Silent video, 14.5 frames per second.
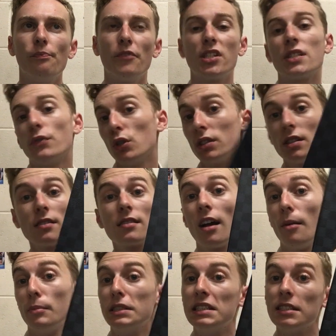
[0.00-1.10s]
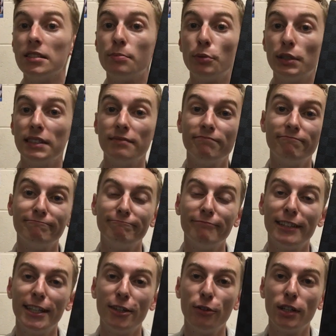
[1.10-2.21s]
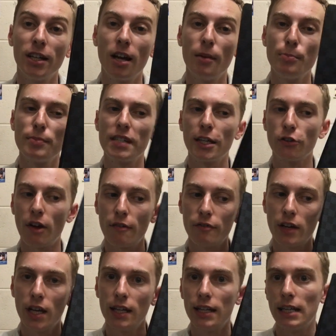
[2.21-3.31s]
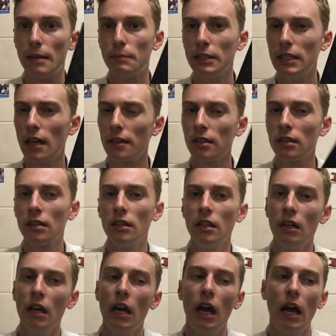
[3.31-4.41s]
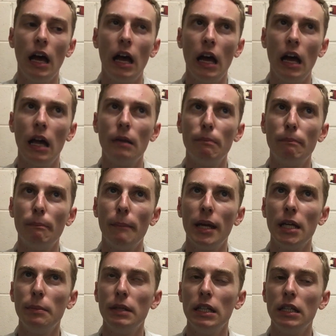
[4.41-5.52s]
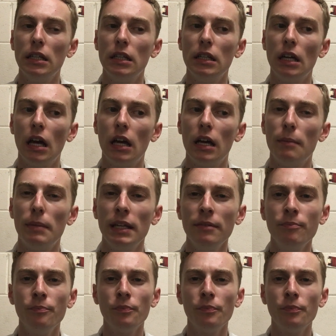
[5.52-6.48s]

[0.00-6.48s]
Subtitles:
first of all, it doesn't come in this print. It only comes in graphite and epi, I think, and maybe ebene.